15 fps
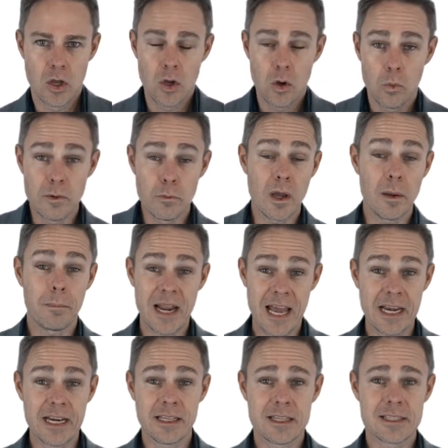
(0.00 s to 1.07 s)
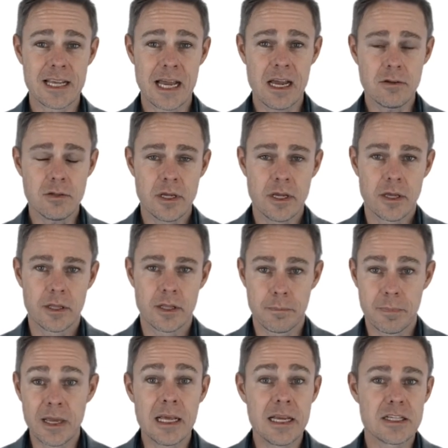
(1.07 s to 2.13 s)
When we're planning this out, the
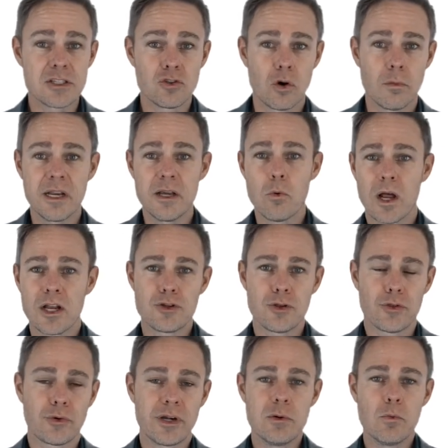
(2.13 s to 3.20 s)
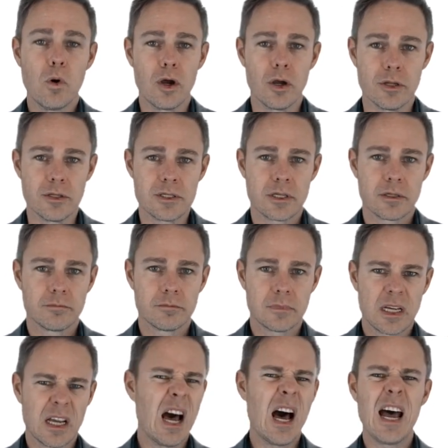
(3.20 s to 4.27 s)
pillar is normally one to three words,
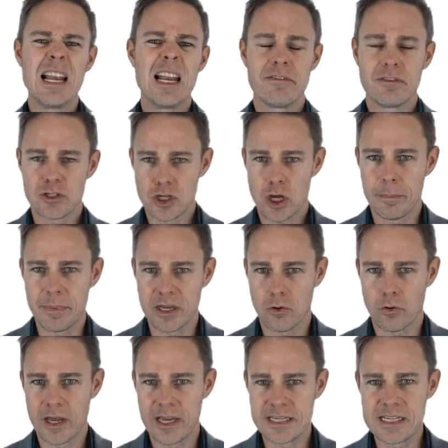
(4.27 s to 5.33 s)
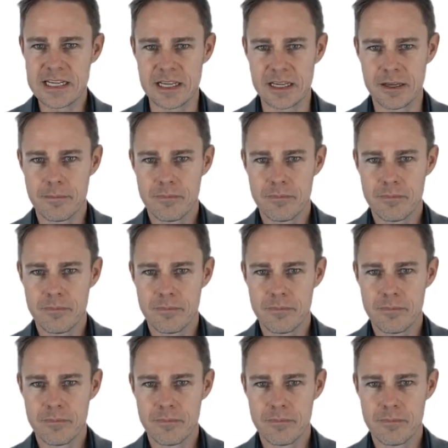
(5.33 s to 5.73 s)
a high level topic or idea.